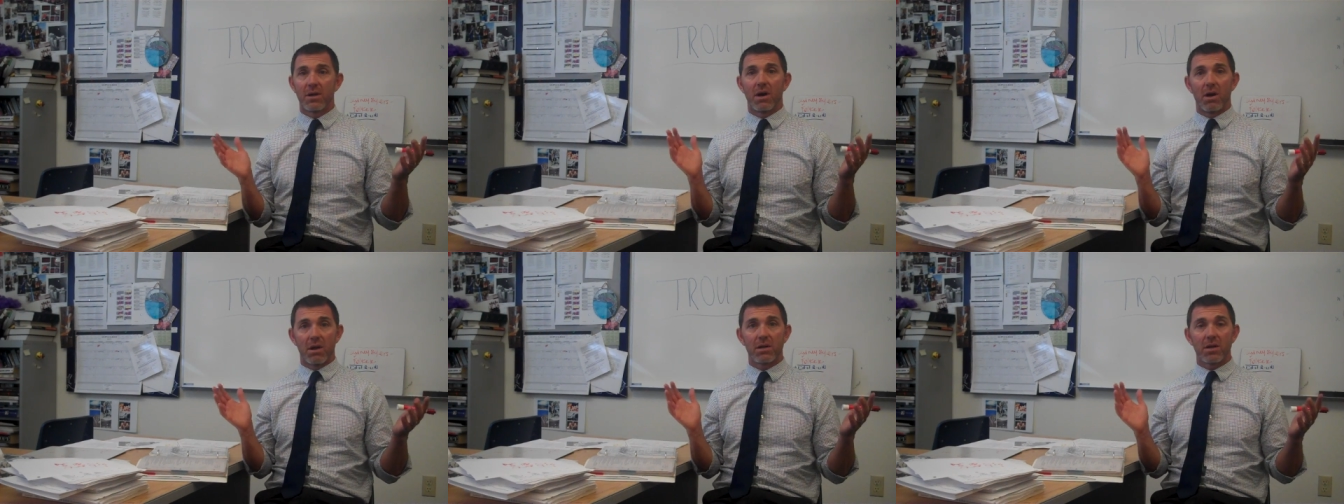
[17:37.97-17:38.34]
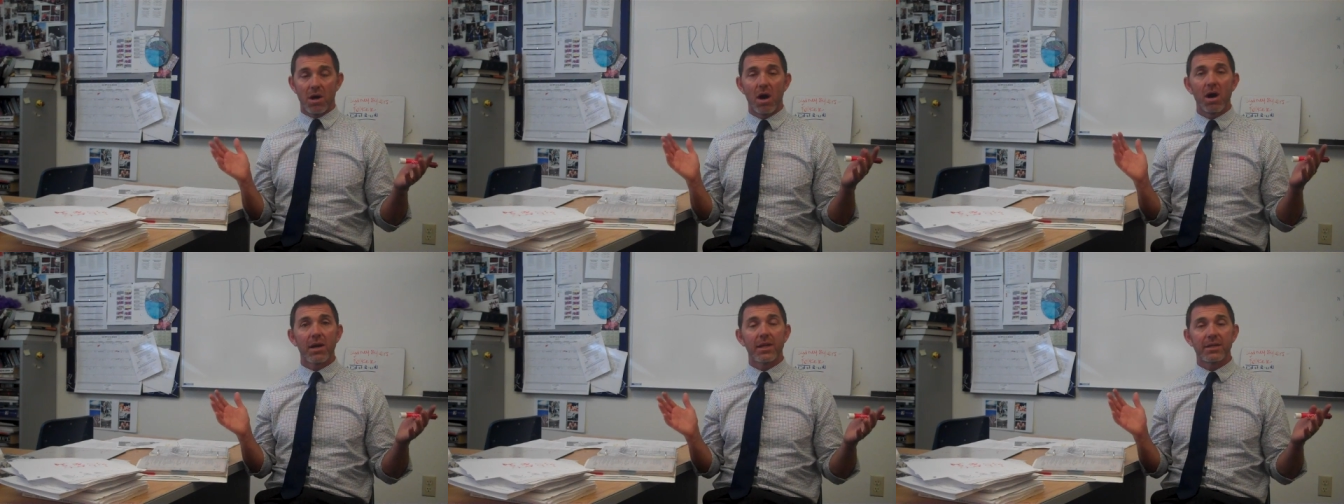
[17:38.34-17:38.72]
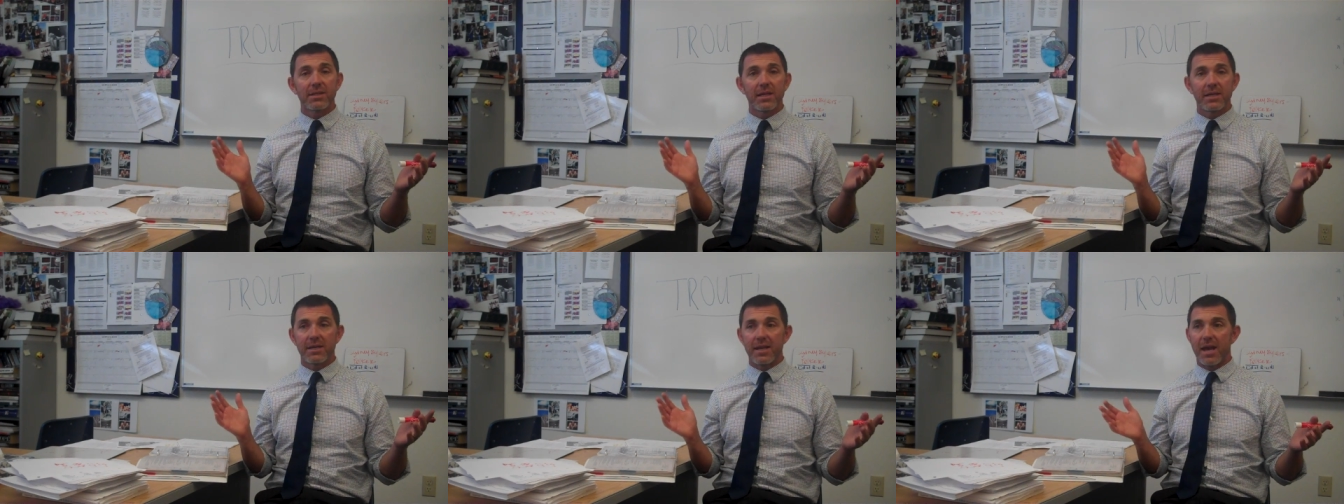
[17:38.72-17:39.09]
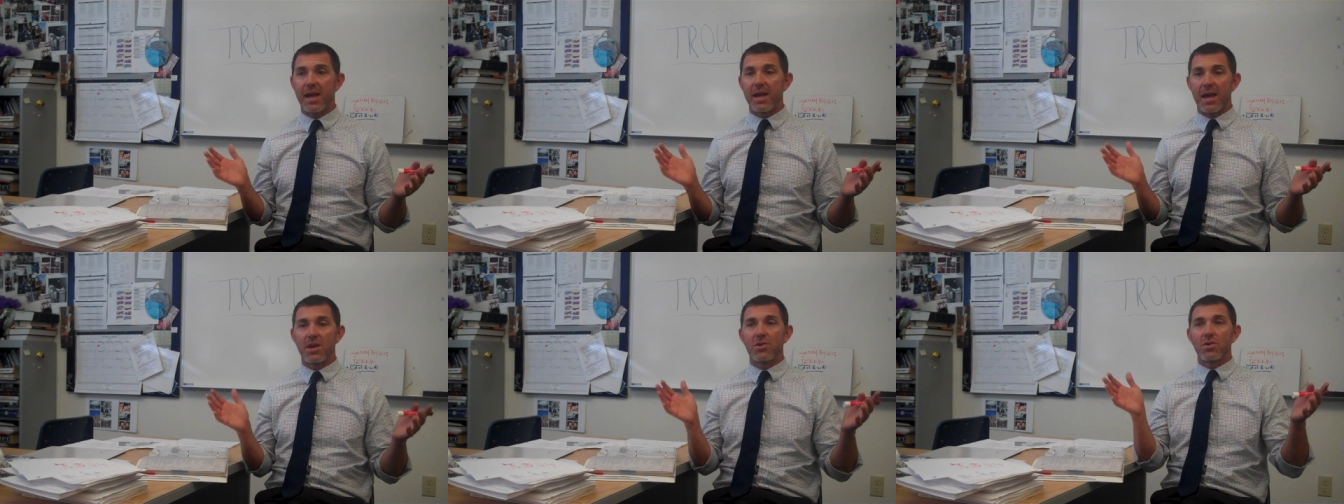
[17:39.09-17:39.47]
on caucusing
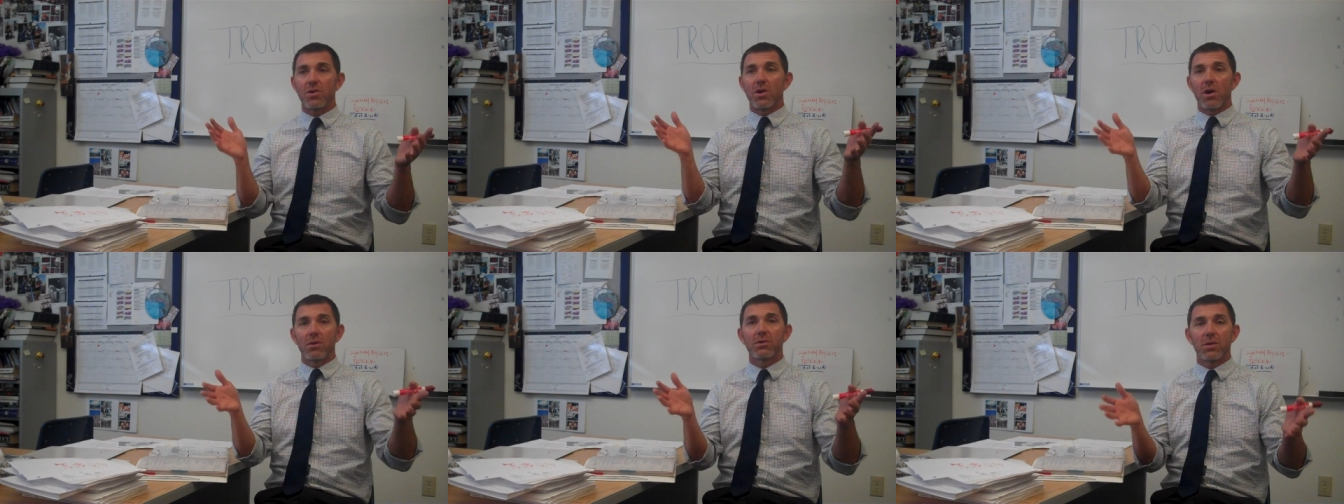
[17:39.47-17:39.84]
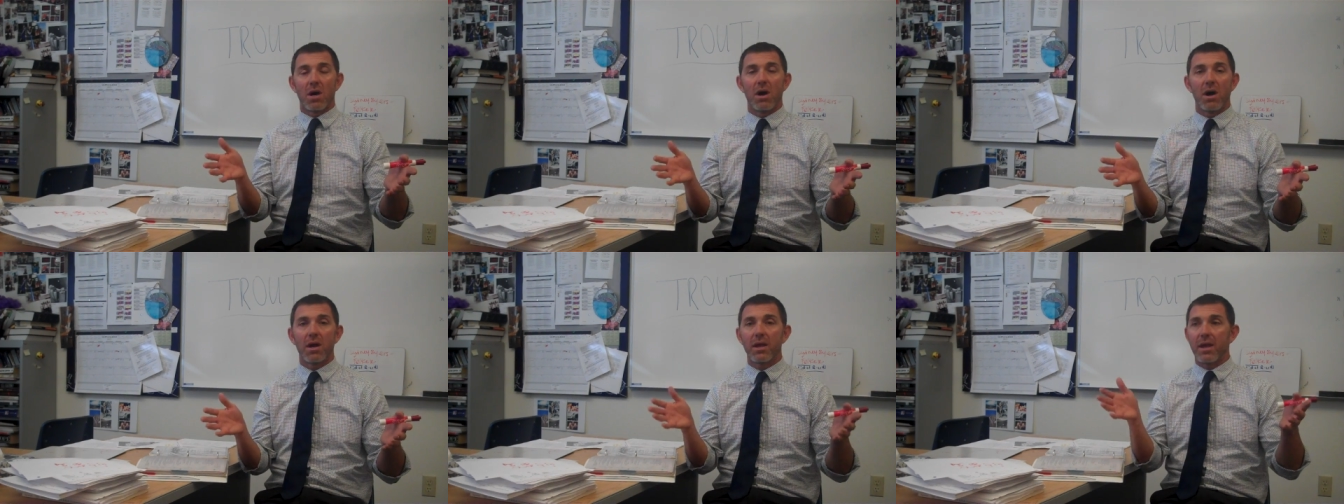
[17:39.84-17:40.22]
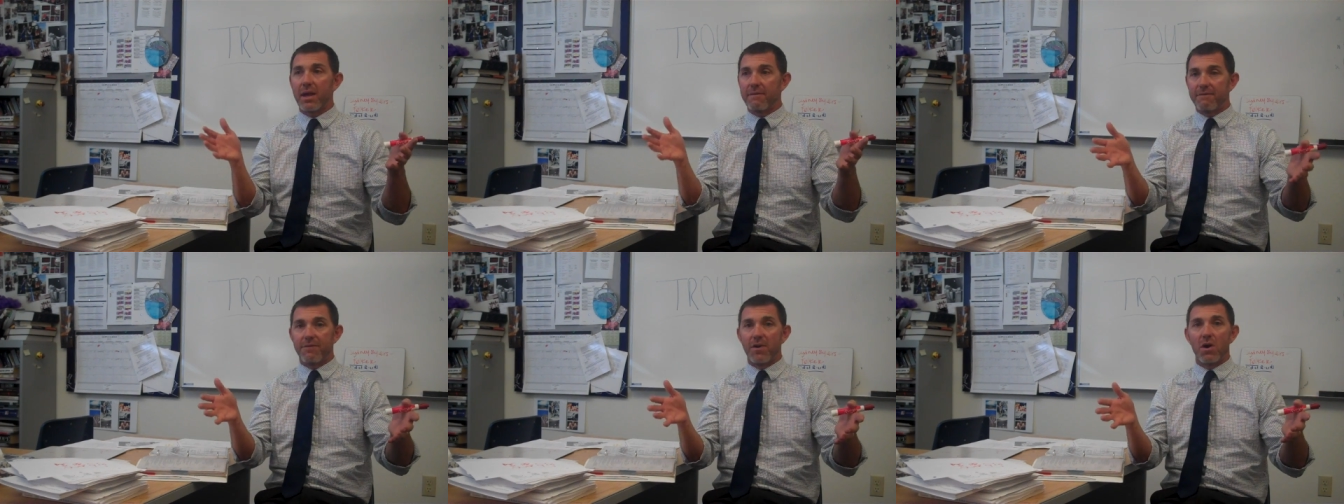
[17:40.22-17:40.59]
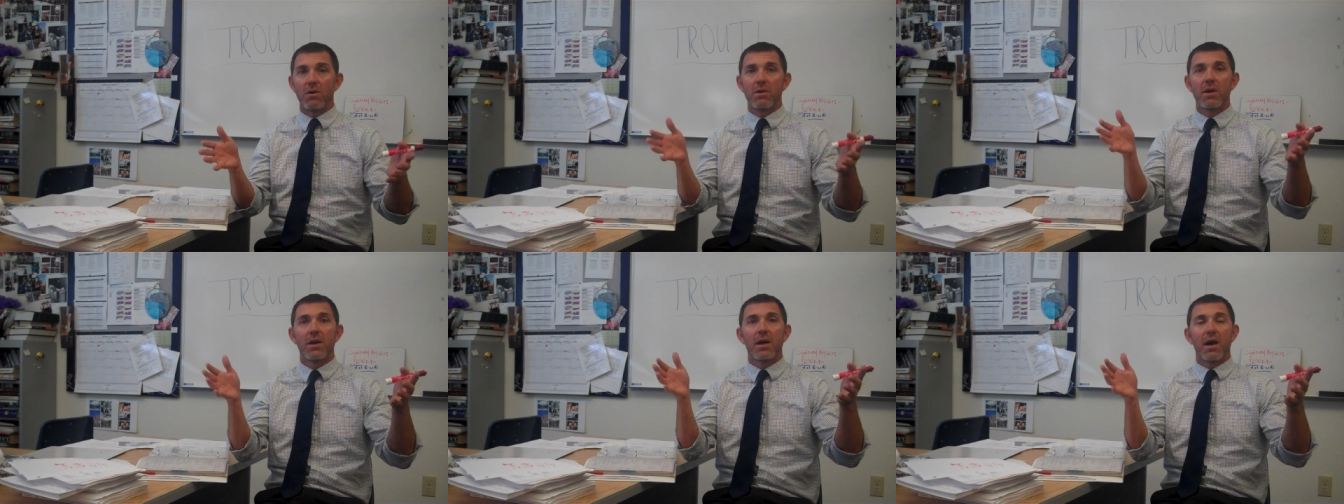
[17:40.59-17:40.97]
day and you go talk and
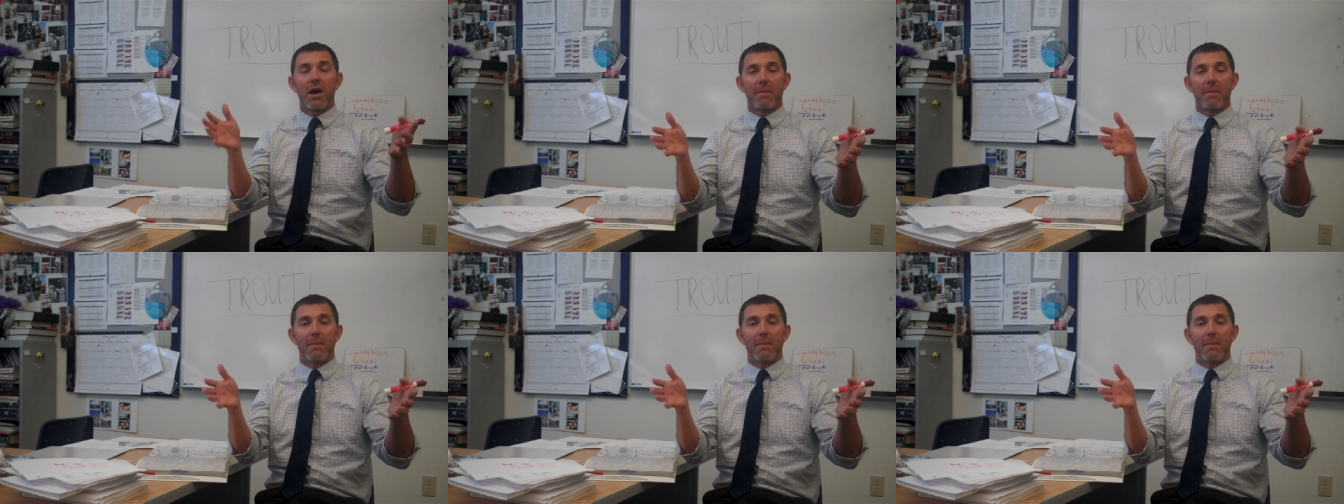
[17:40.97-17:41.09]
vote